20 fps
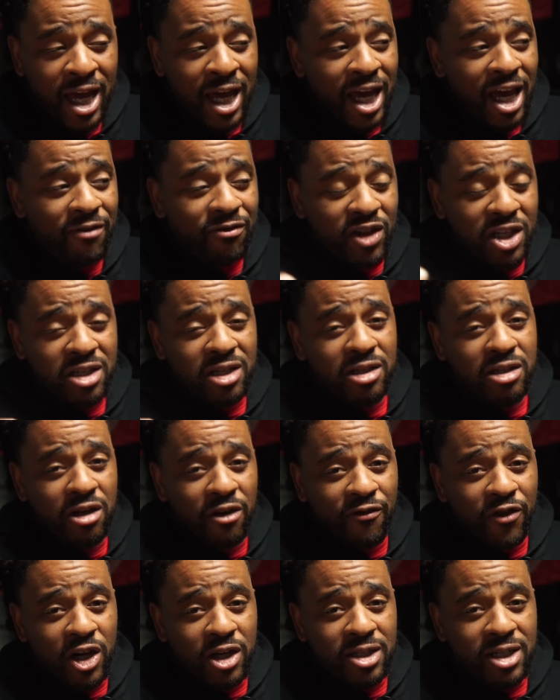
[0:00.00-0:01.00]
If this is your
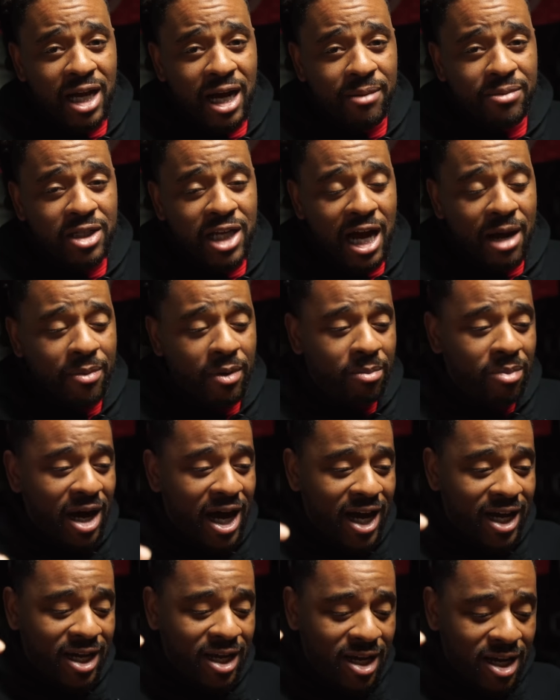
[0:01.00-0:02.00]
first time stopping
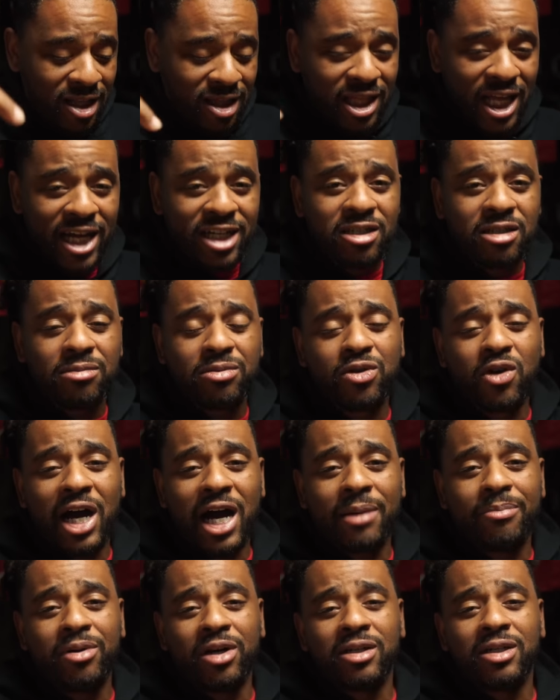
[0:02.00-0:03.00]
by, hit that
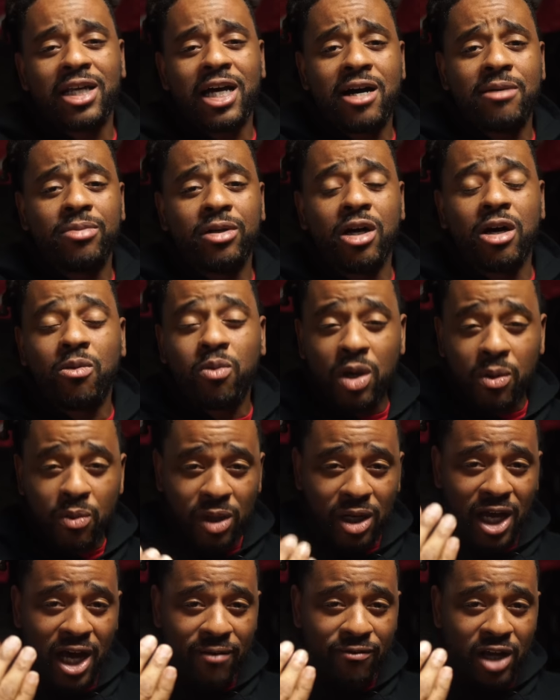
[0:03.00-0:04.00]
subscribe button down below. We would
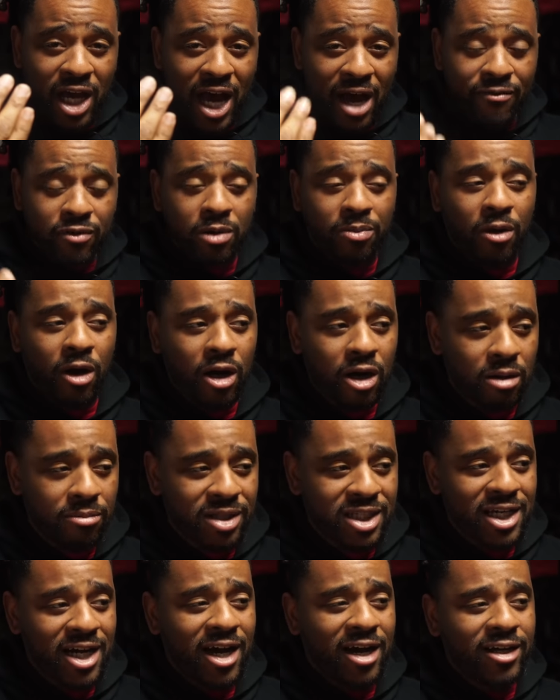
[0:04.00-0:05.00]
love to have you part of the
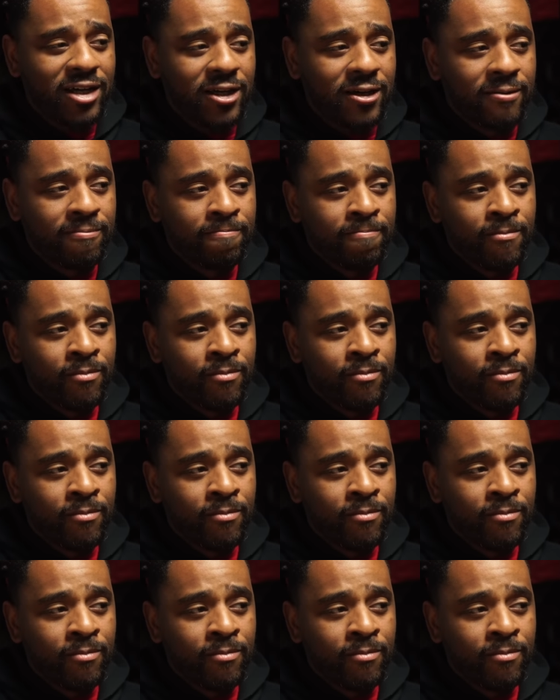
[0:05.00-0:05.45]
battalion.